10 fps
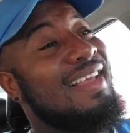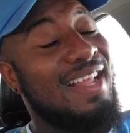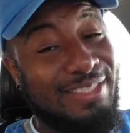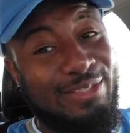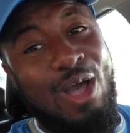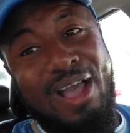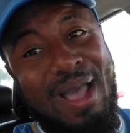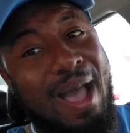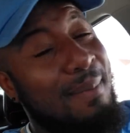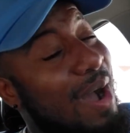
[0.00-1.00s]
Let's talk
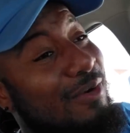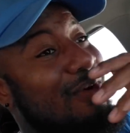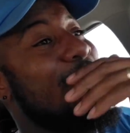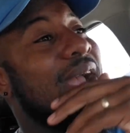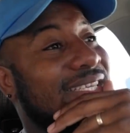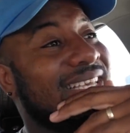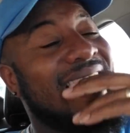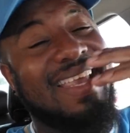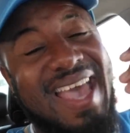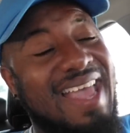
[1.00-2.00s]
about Croatia
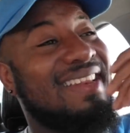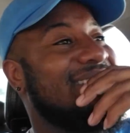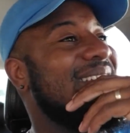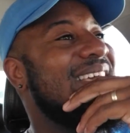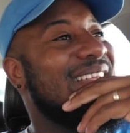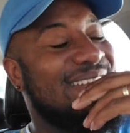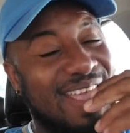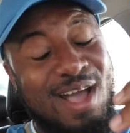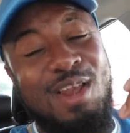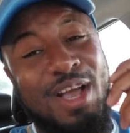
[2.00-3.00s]
again. They
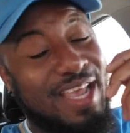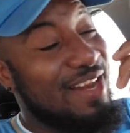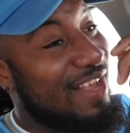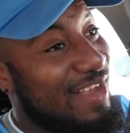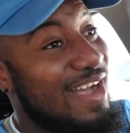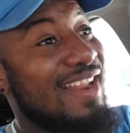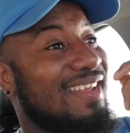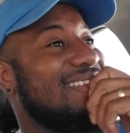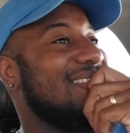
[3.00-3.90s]
are looking good.